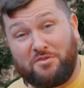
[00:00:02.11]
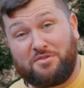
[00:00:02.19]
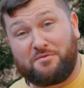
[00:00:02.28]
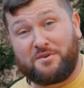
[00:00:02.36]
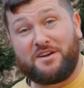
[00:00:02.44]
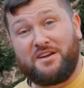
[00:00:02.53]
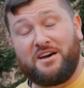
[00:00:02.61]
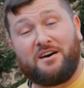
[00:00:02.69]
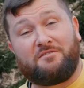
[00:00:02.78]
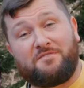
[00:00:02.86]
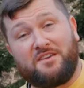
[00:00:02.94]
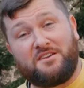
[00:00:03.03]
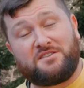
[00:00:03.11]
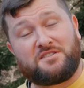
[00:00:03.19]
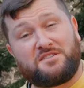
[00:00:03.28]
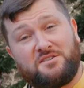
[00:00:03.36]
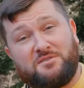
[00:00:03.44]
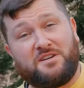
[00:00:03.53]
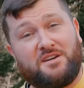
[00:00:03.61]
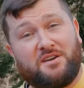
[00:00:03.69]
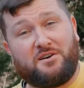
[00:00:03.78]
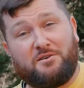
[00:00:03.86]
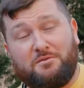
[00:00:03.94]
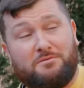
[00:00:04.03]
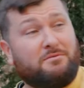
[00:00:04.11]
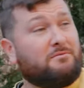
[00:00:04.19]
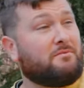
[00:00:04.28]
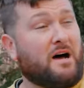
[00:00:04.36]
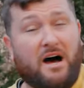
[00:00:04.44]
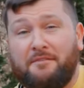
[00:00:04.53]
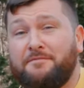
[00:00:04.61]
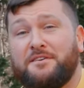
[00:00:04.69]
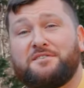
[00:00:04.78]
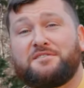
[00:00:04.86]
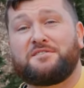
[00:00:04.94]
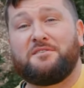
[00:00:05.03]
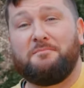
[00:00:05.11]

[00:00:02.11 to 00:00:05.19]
three of the studio office